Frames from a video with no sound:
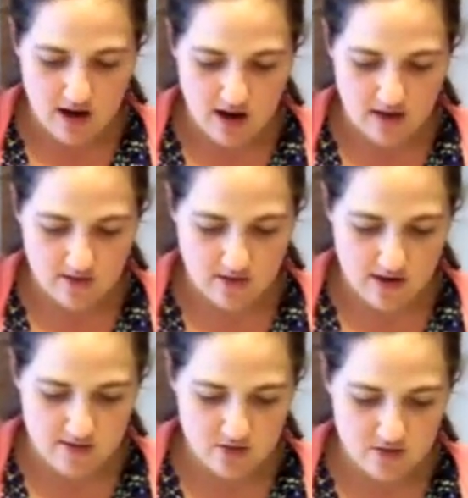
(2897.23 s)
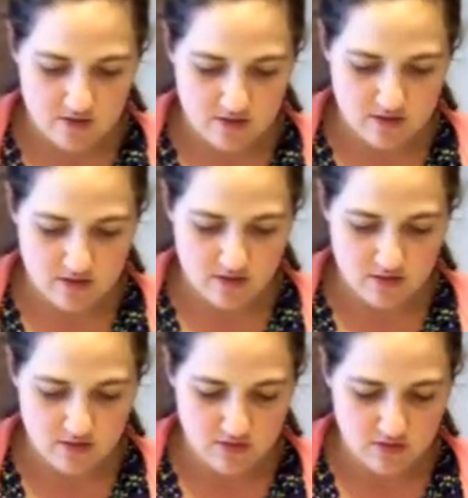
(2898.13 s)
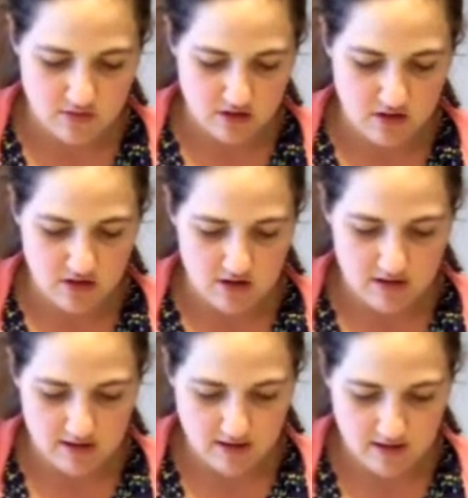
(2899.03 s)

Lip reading: Alright, so I'm just going to start